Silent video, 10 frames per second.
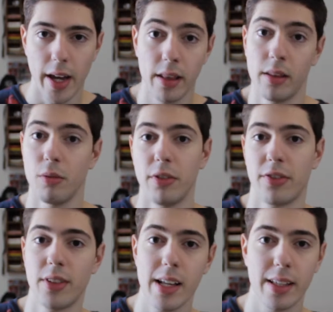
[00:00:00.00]
And
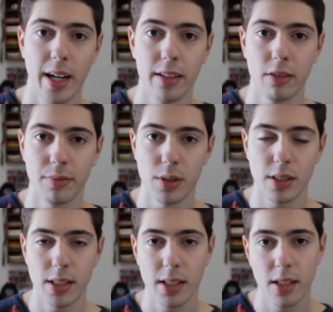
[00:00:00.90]
with that kind of
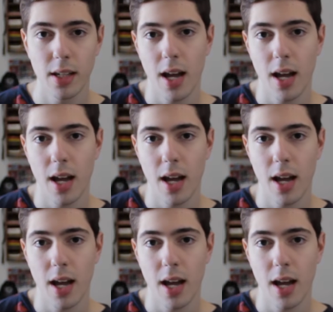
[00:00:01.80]
music,